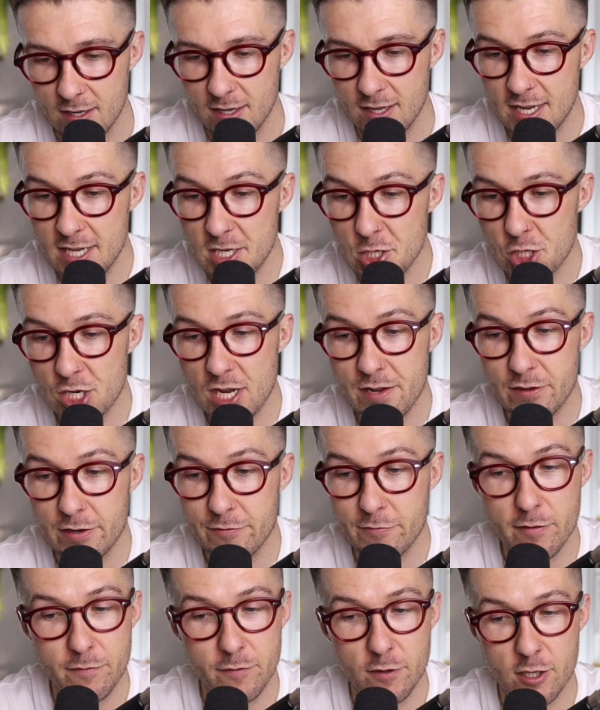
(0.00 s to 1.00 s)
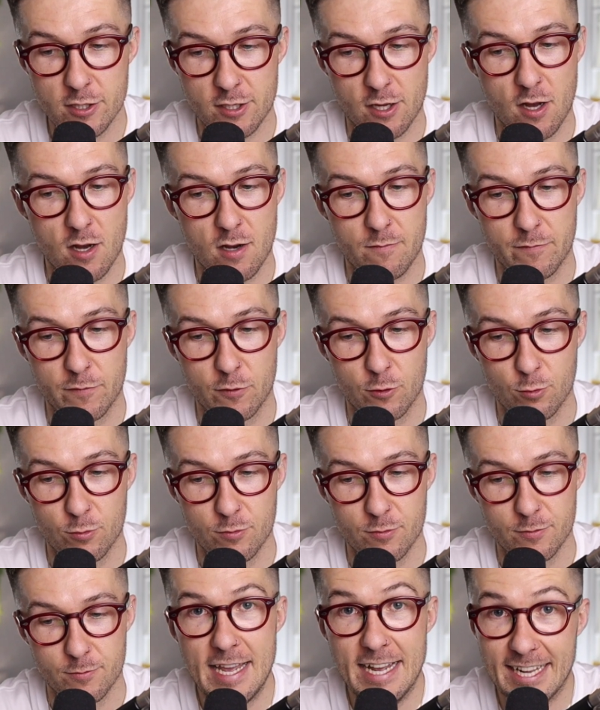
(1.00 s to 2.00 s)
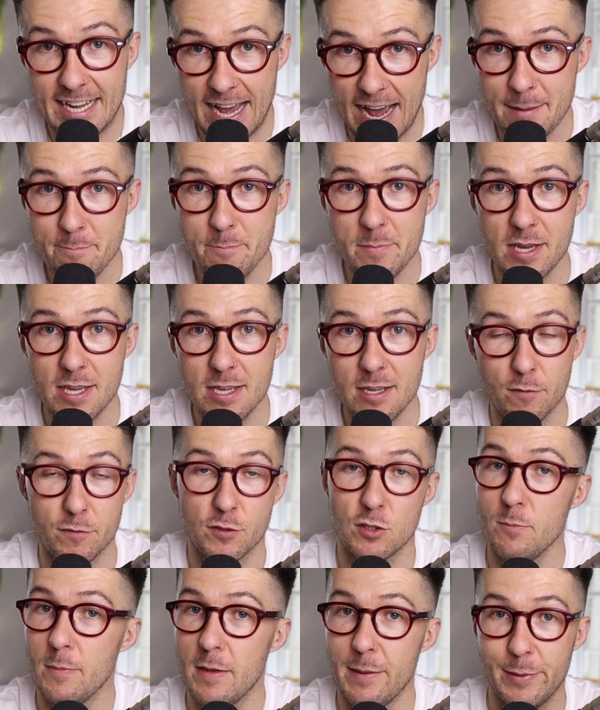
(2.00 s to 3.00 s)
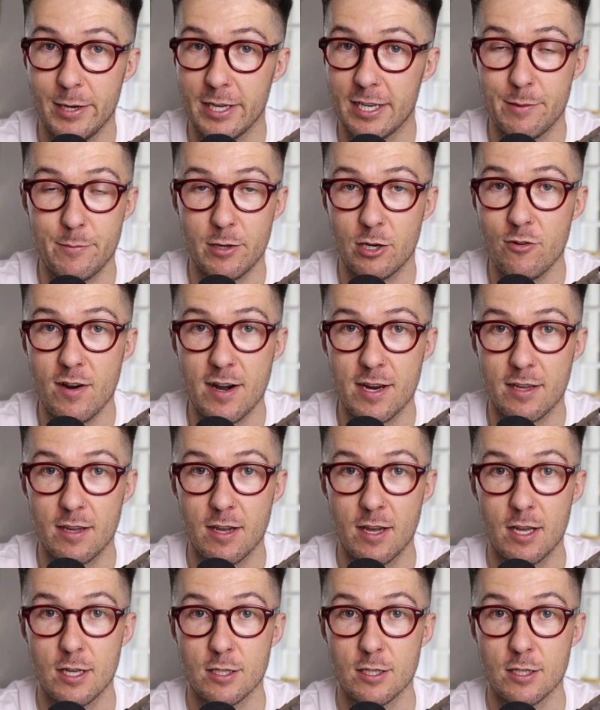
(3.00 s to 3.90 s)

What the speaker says: Is shaving in reverse harmful? It can be, but for some people it can be great.